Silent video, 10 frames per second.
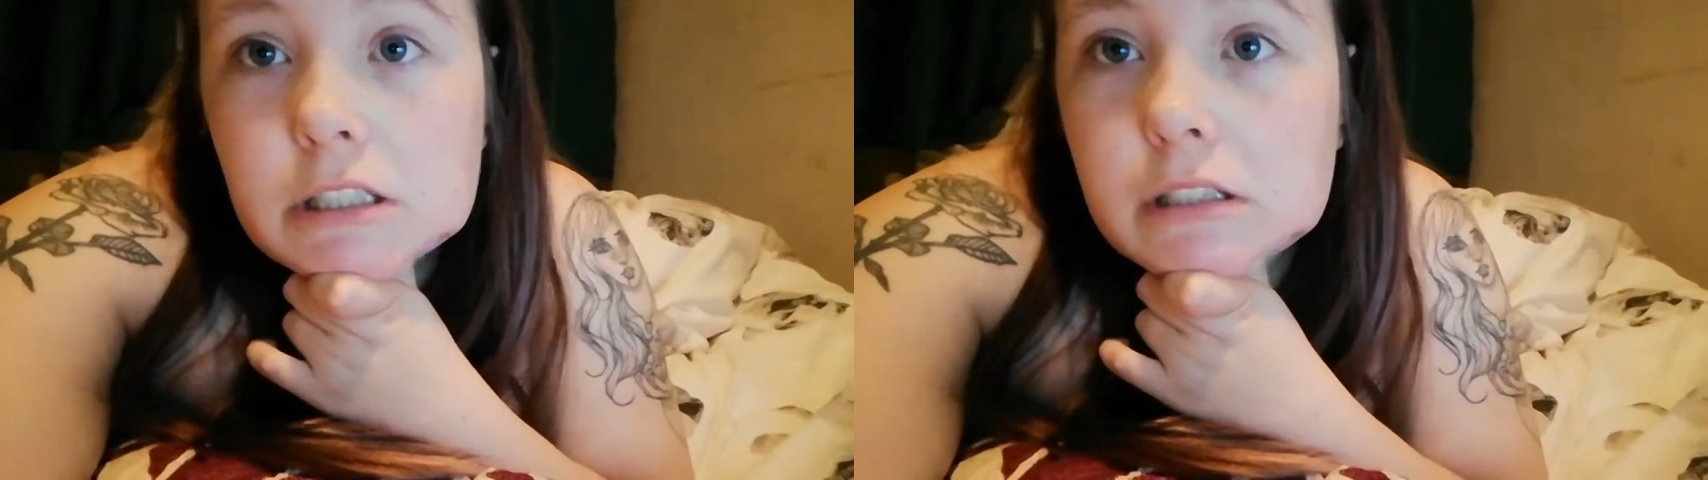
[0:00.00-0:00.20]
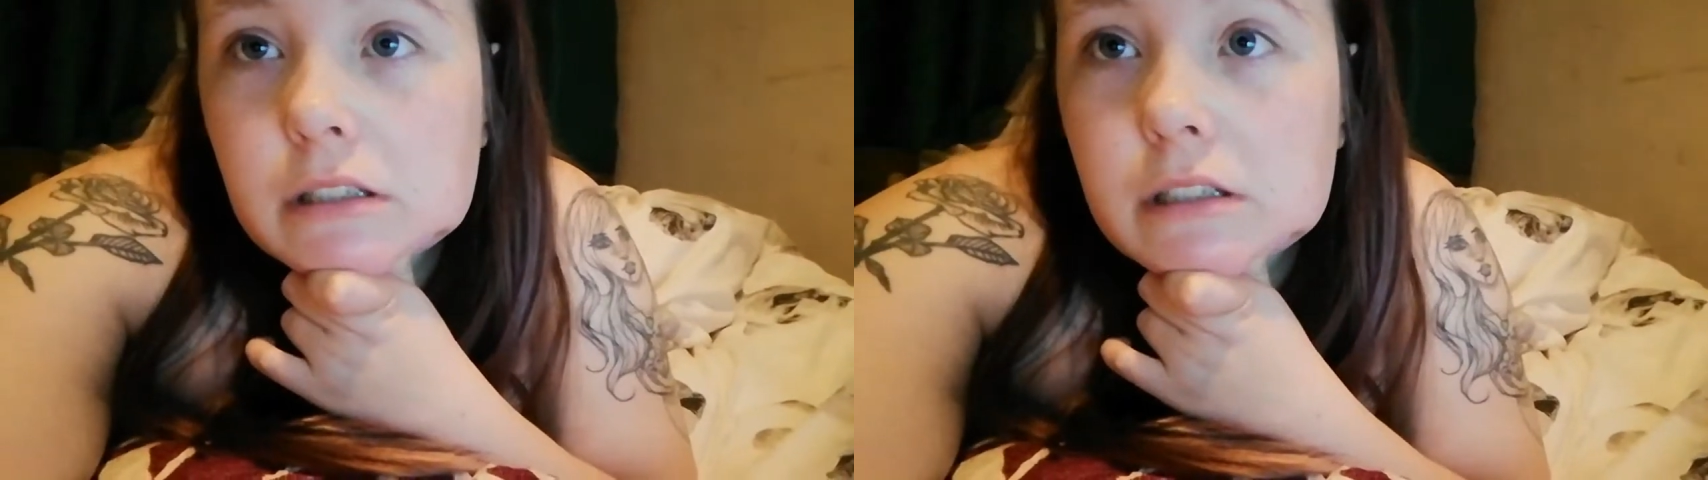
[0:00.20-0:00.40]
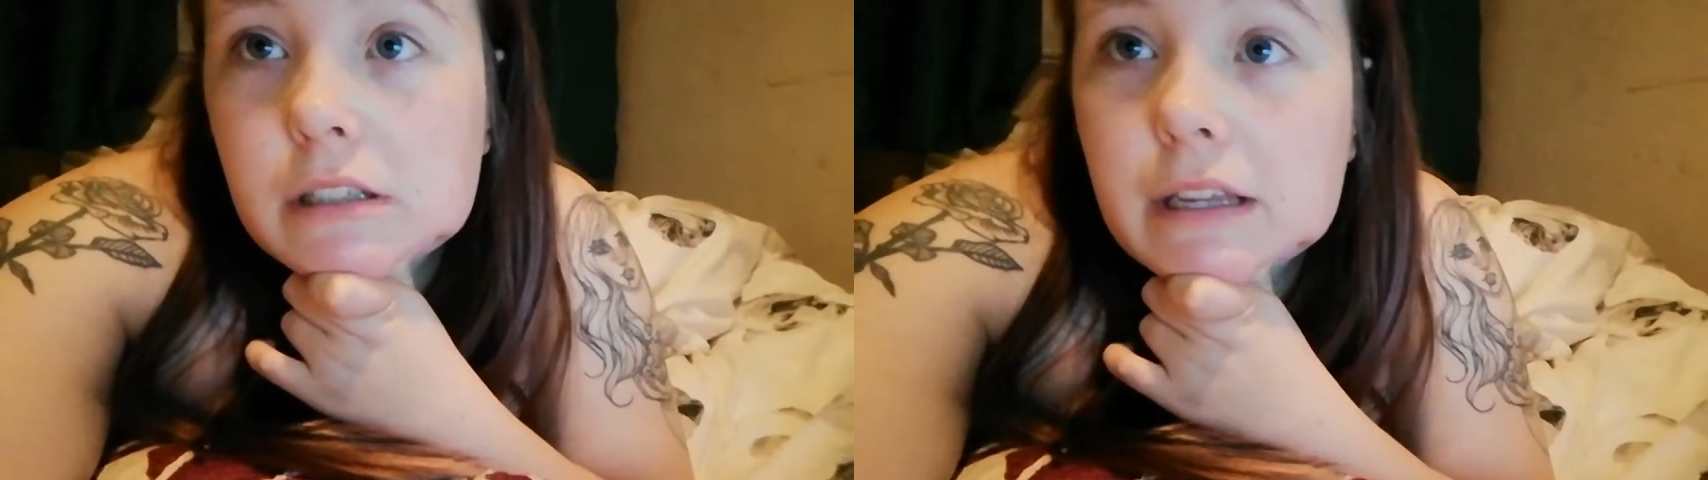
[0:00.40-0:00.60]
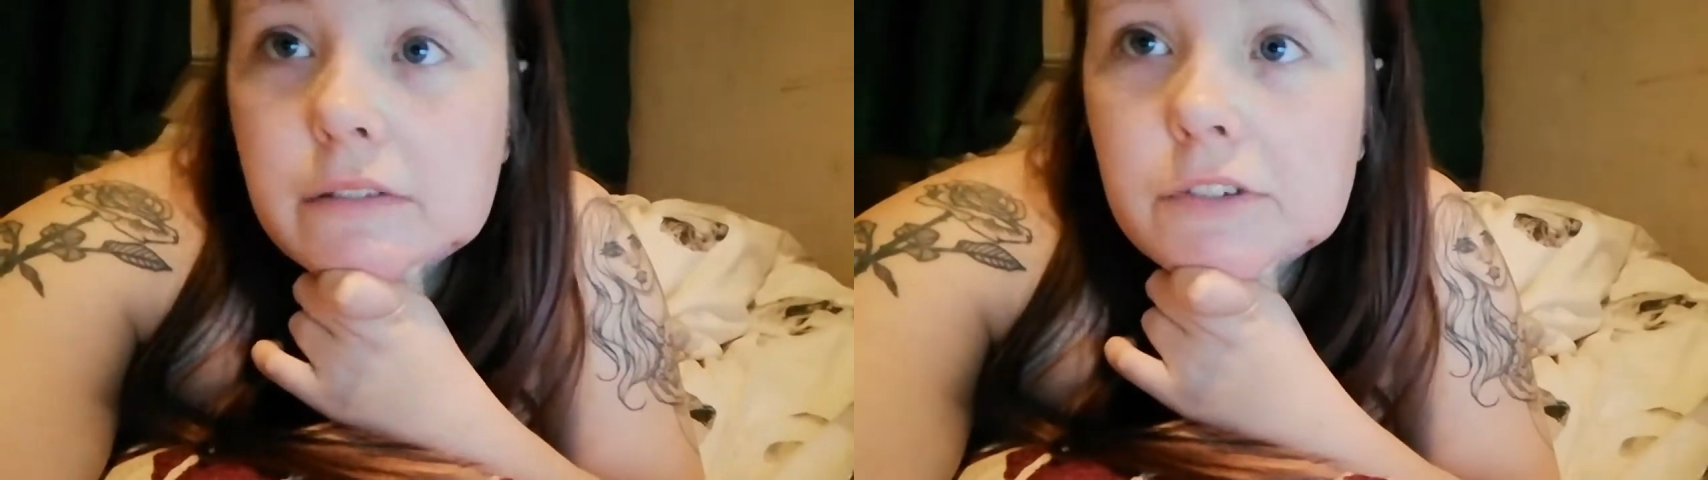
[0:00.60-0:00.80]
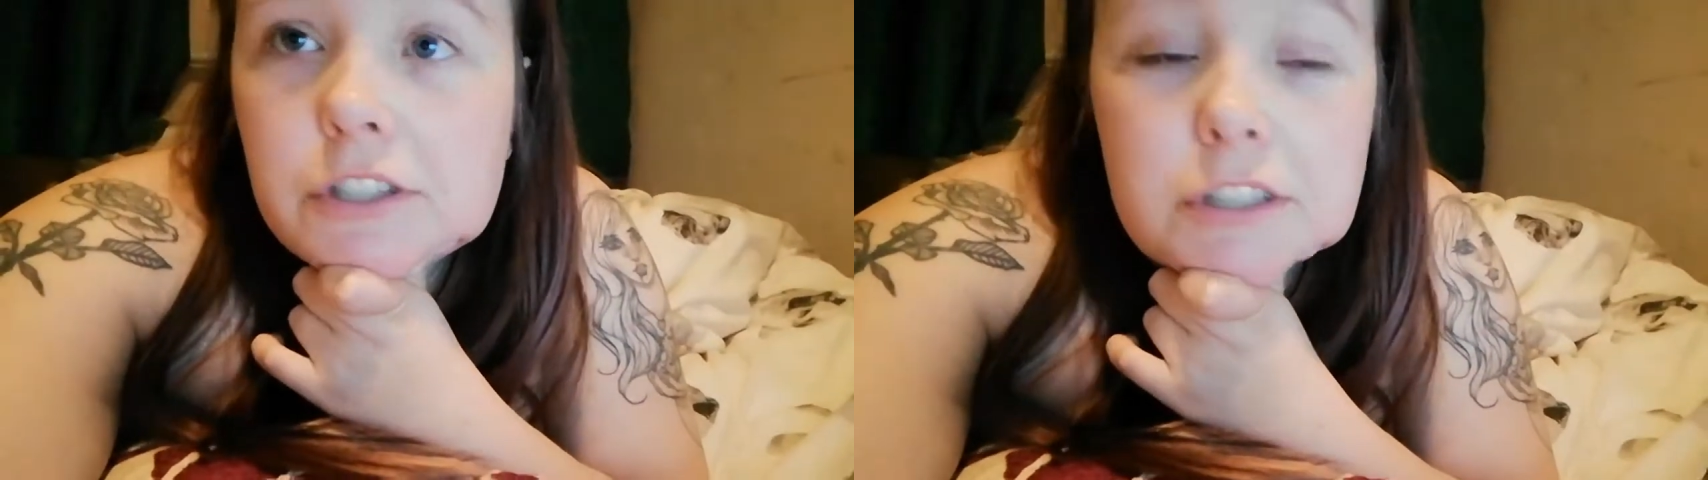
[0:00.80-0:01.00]
She's
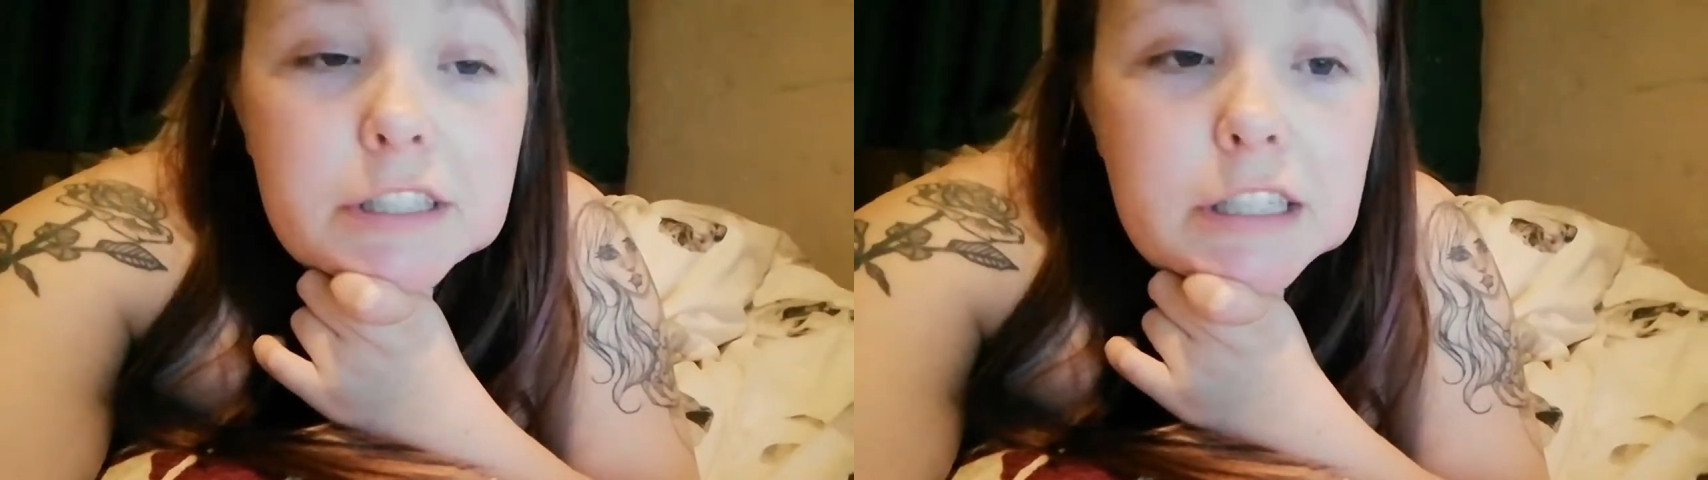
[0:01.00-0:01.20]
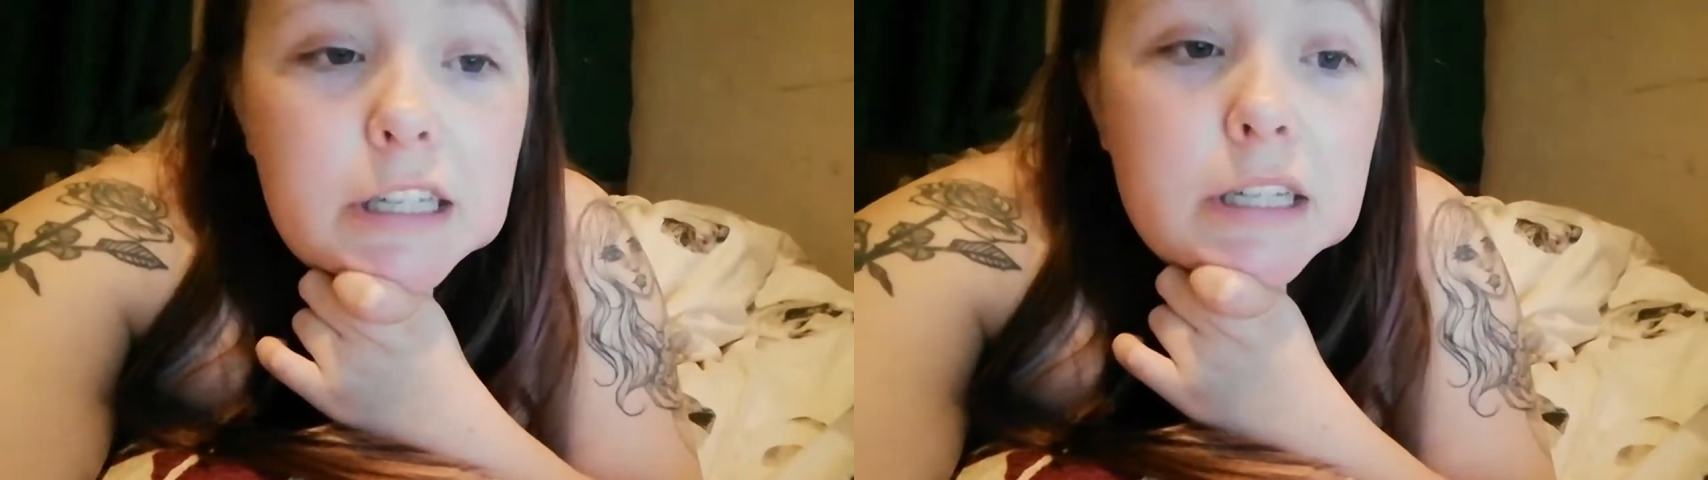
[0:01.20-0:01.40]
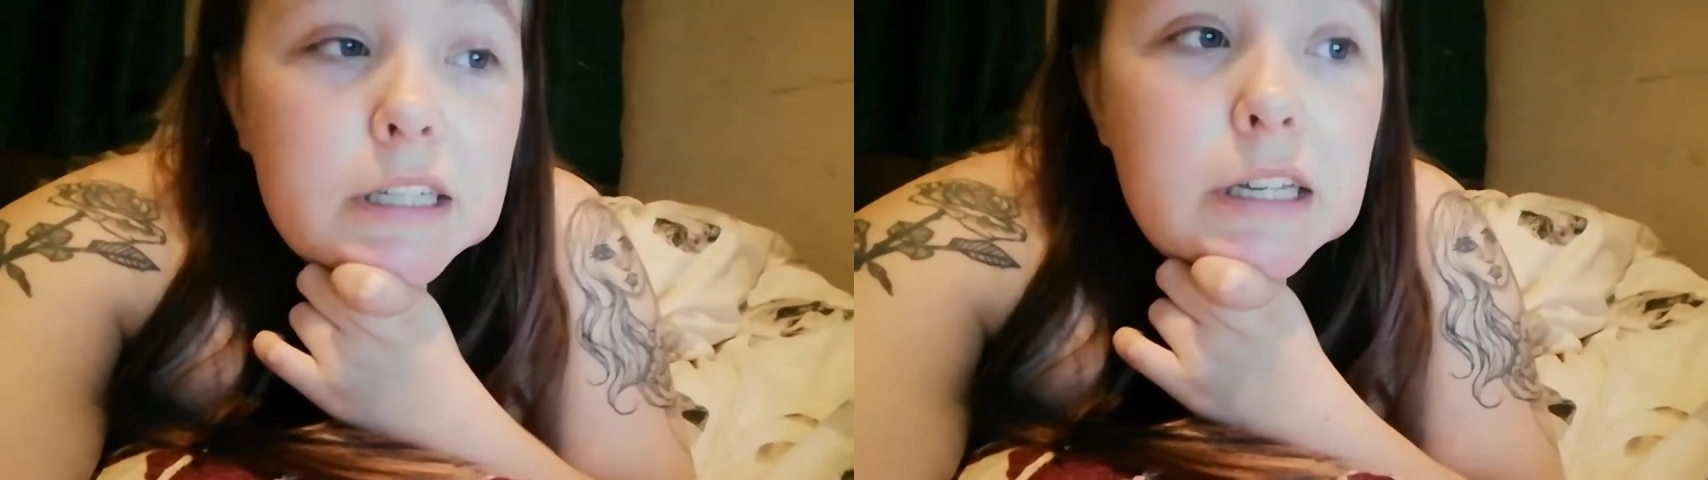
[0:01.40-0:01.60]
there for uni.